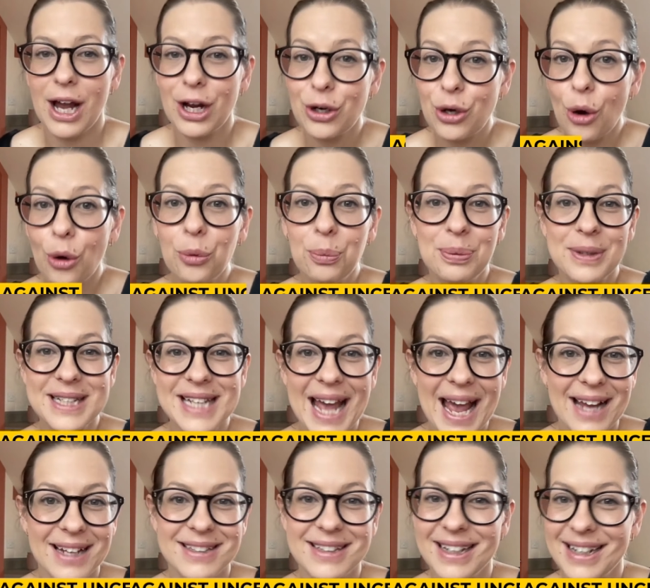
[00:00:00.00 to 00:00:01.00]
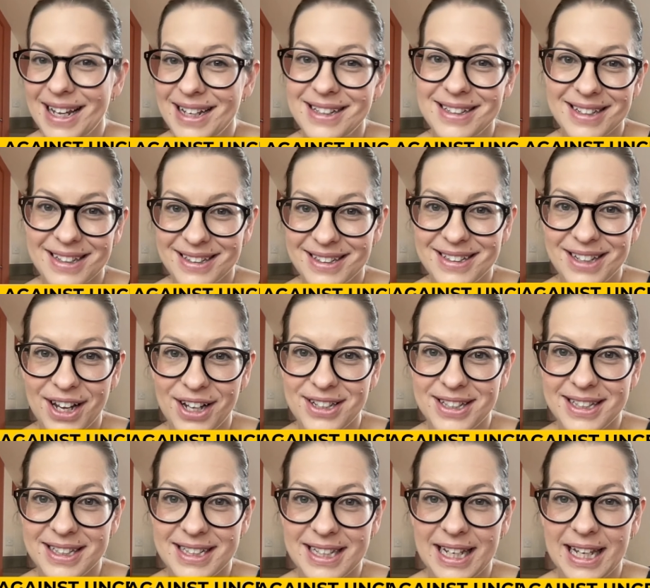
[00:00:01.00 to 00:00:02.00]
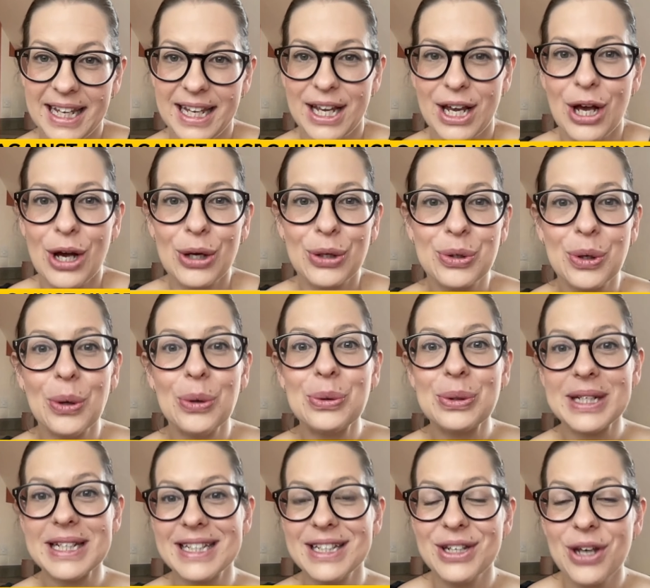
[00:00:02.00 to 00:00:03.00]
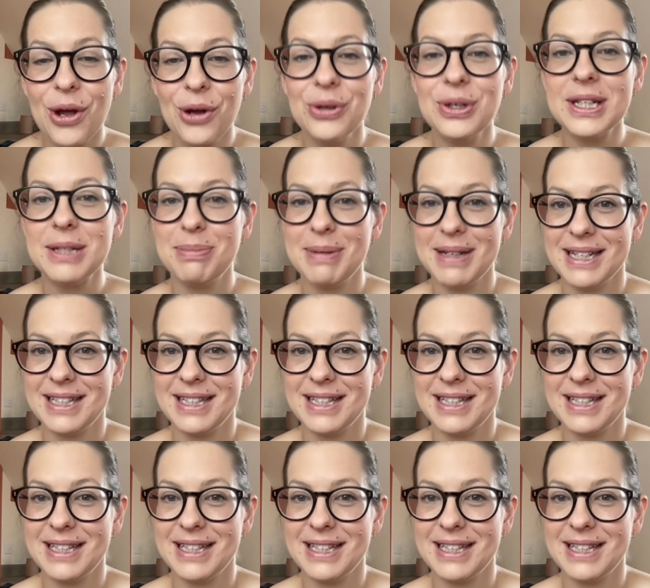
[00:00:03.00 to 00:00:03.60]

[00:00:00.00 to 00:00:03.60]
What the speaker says: And gold protects against uncertainty. Gold is known to be